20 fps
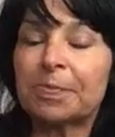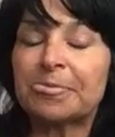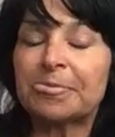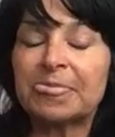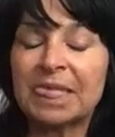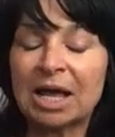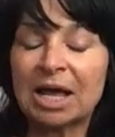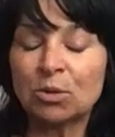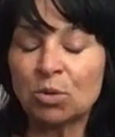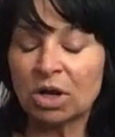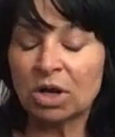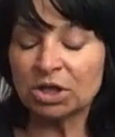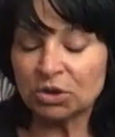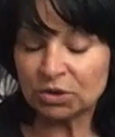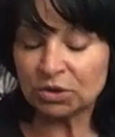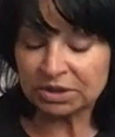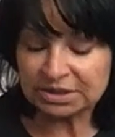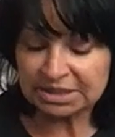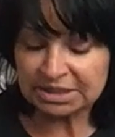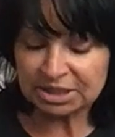Now, while
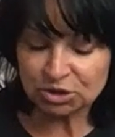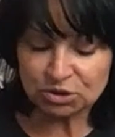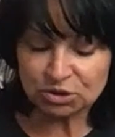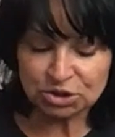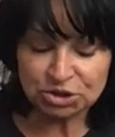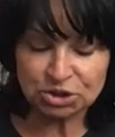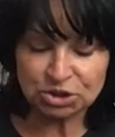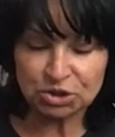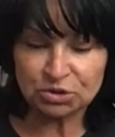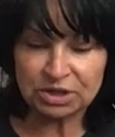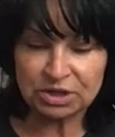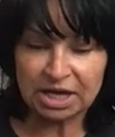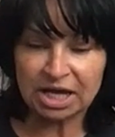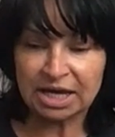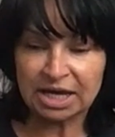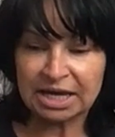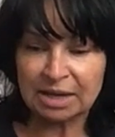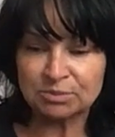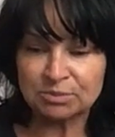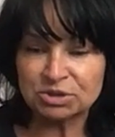you continue to do that,
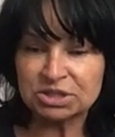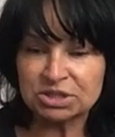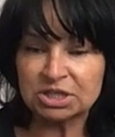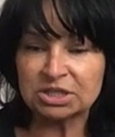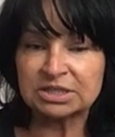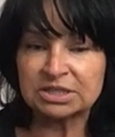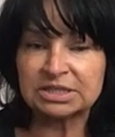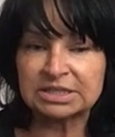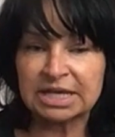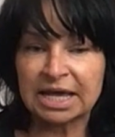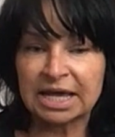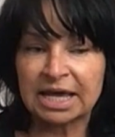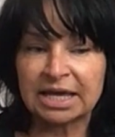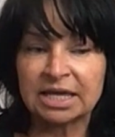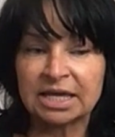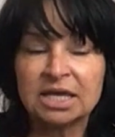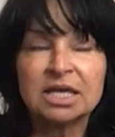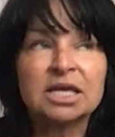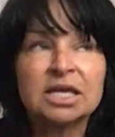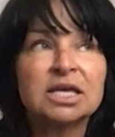I am just going to
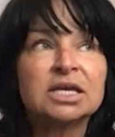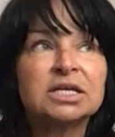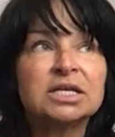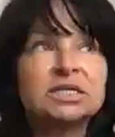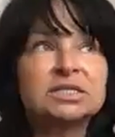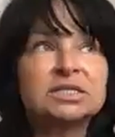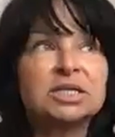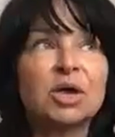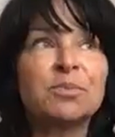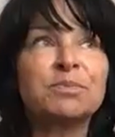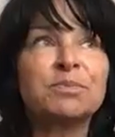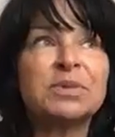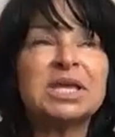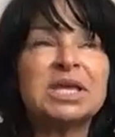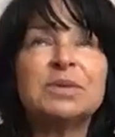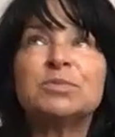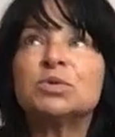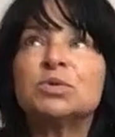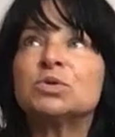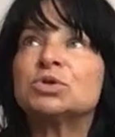say some
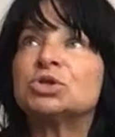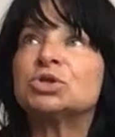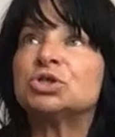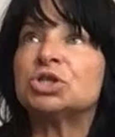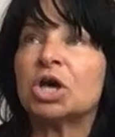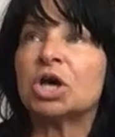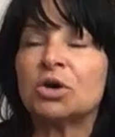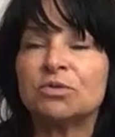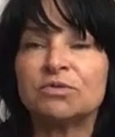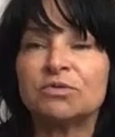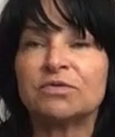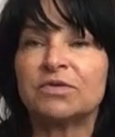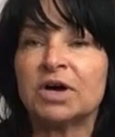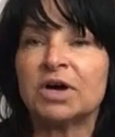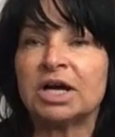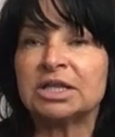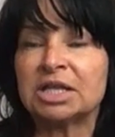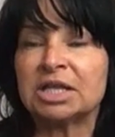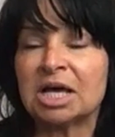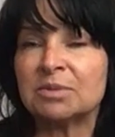people don't
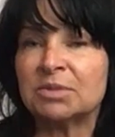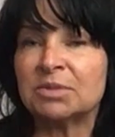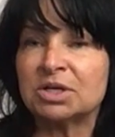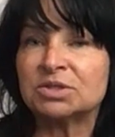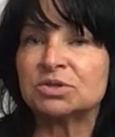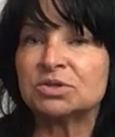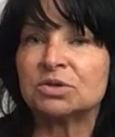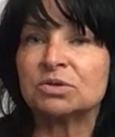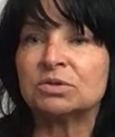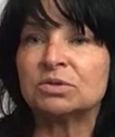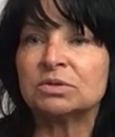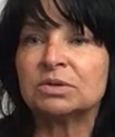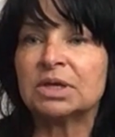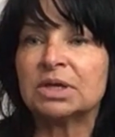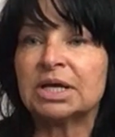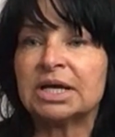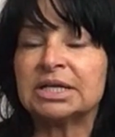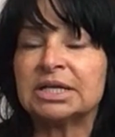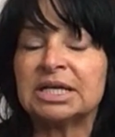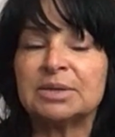find that muscle,
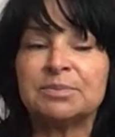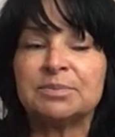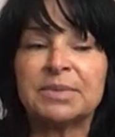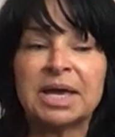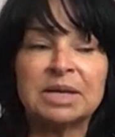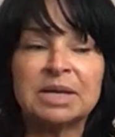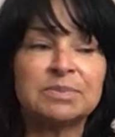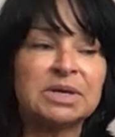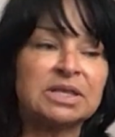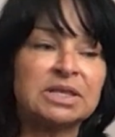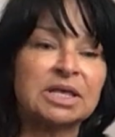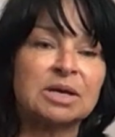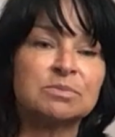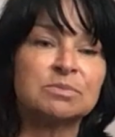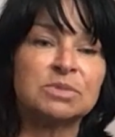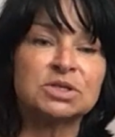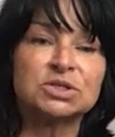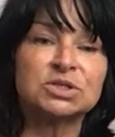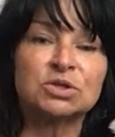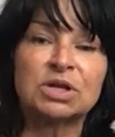and it may be that
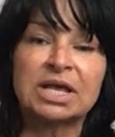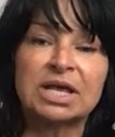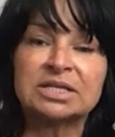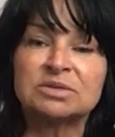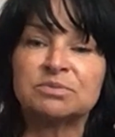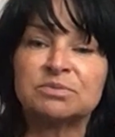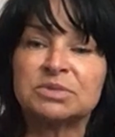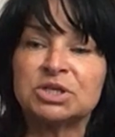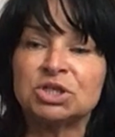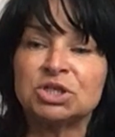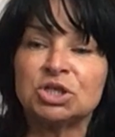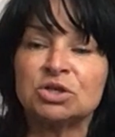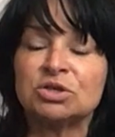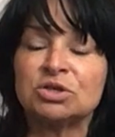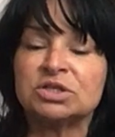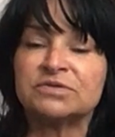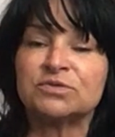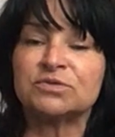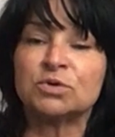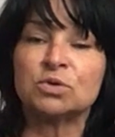muscle hasn't been
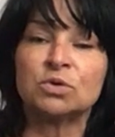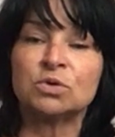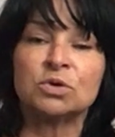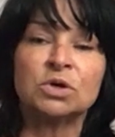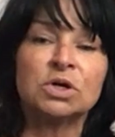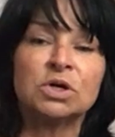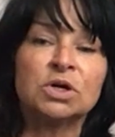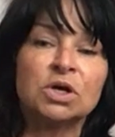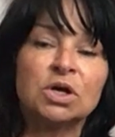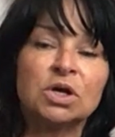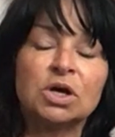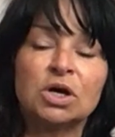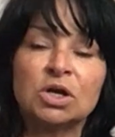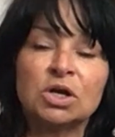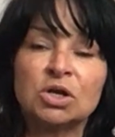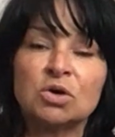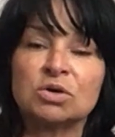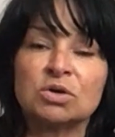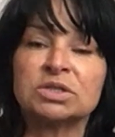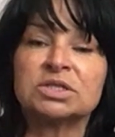used for a
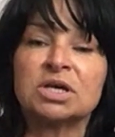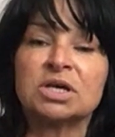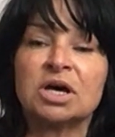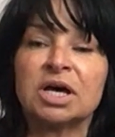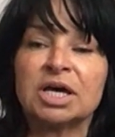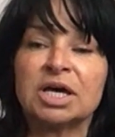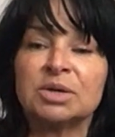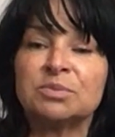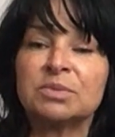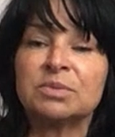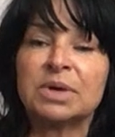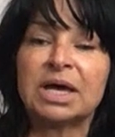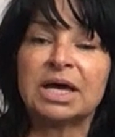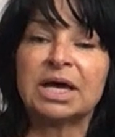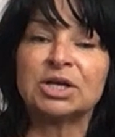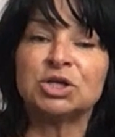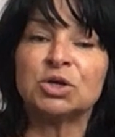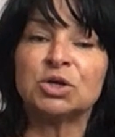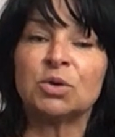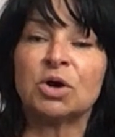long time,
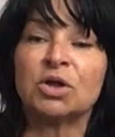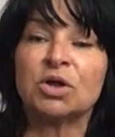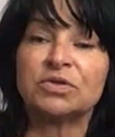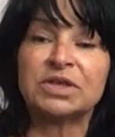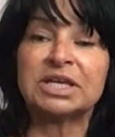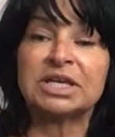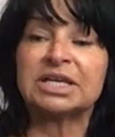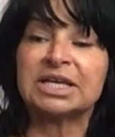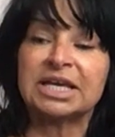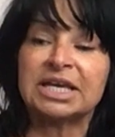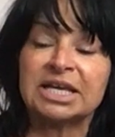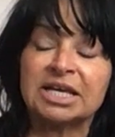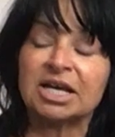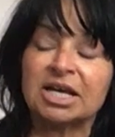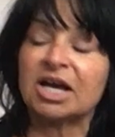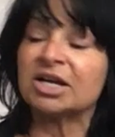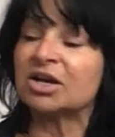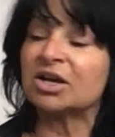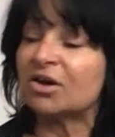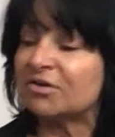and you are thinking,
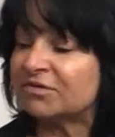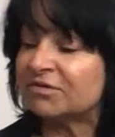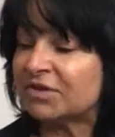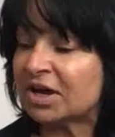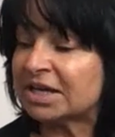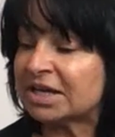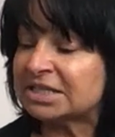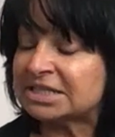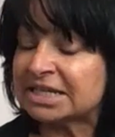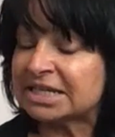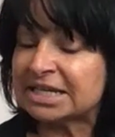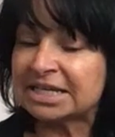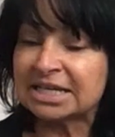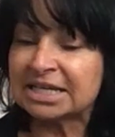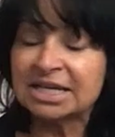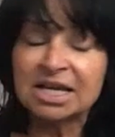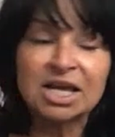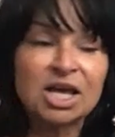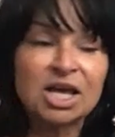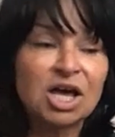I can't find it,
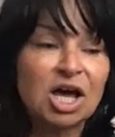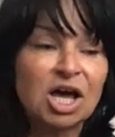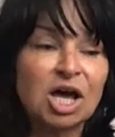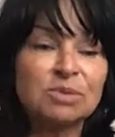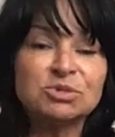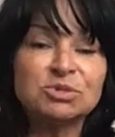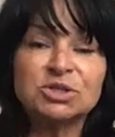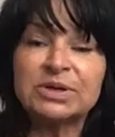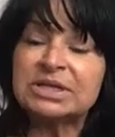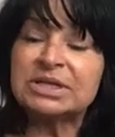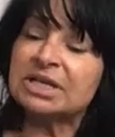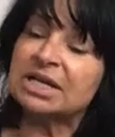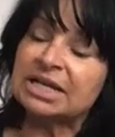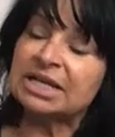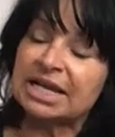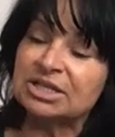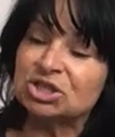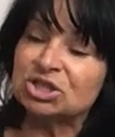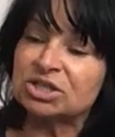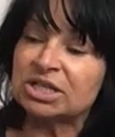I'm doing the
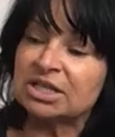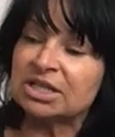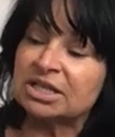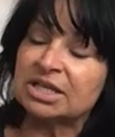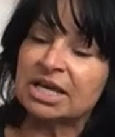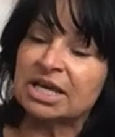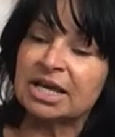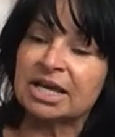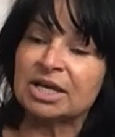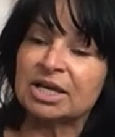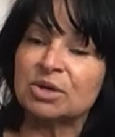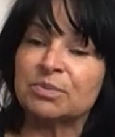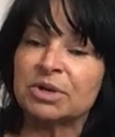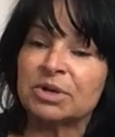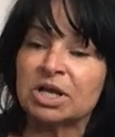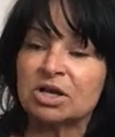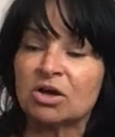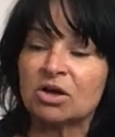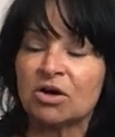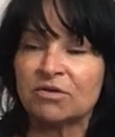clenching thing, but
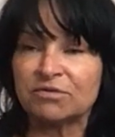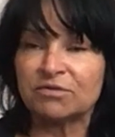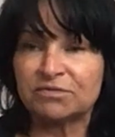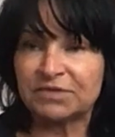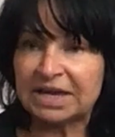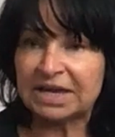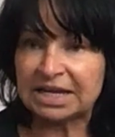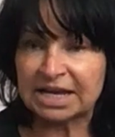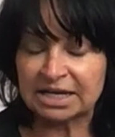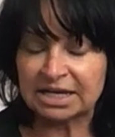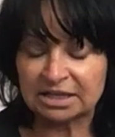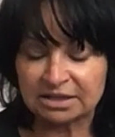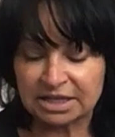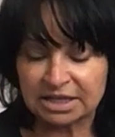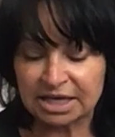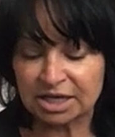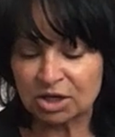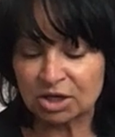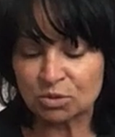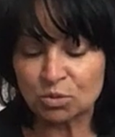I can't feel
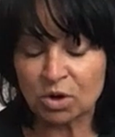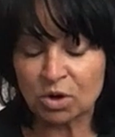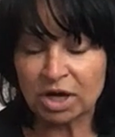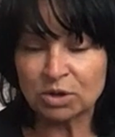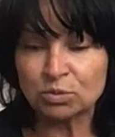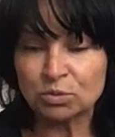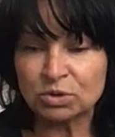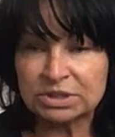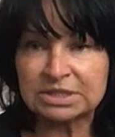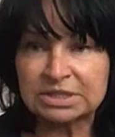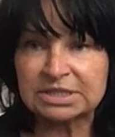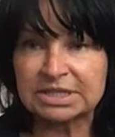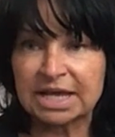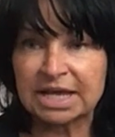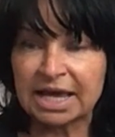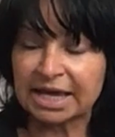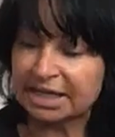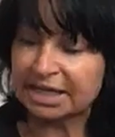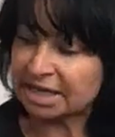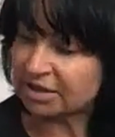anything. And what I would
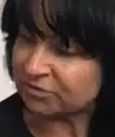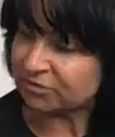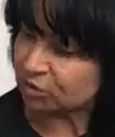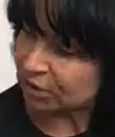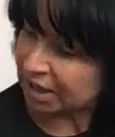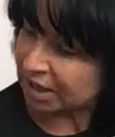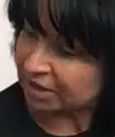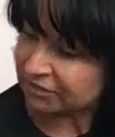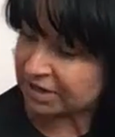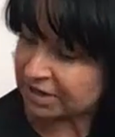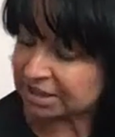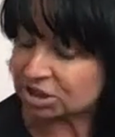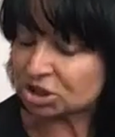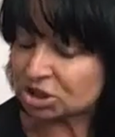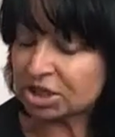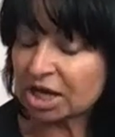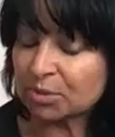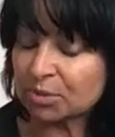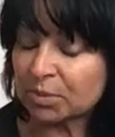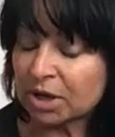say, if you have had a
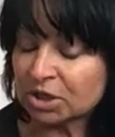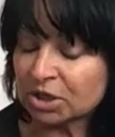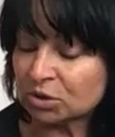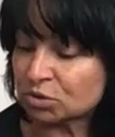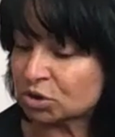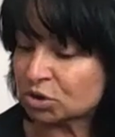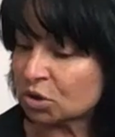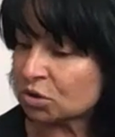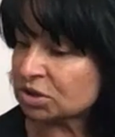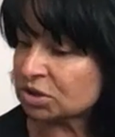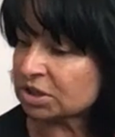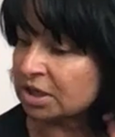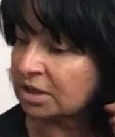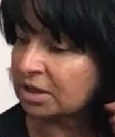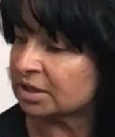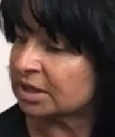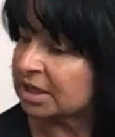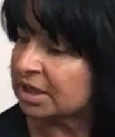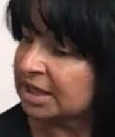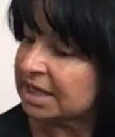check by your doctor,
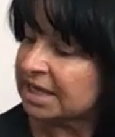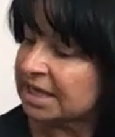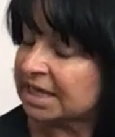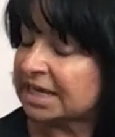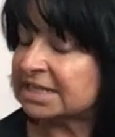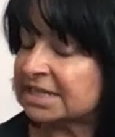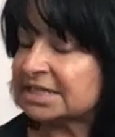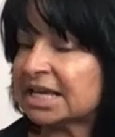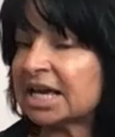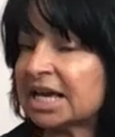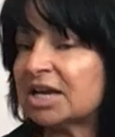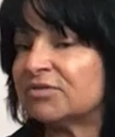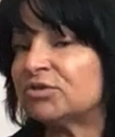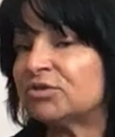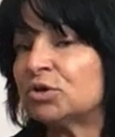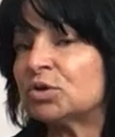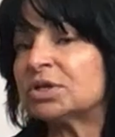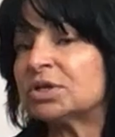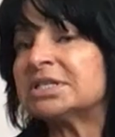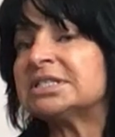is that if
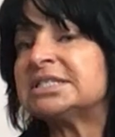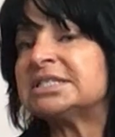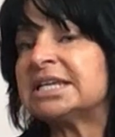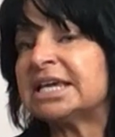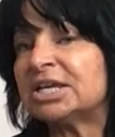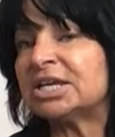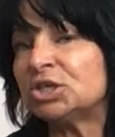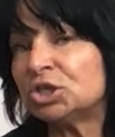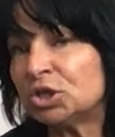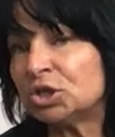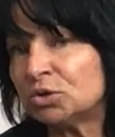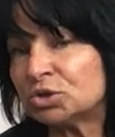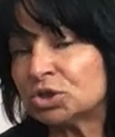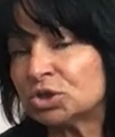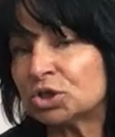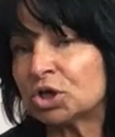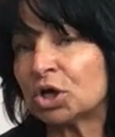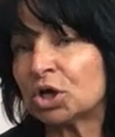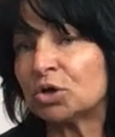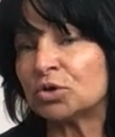you continue
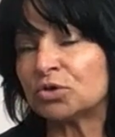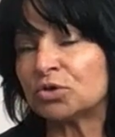to go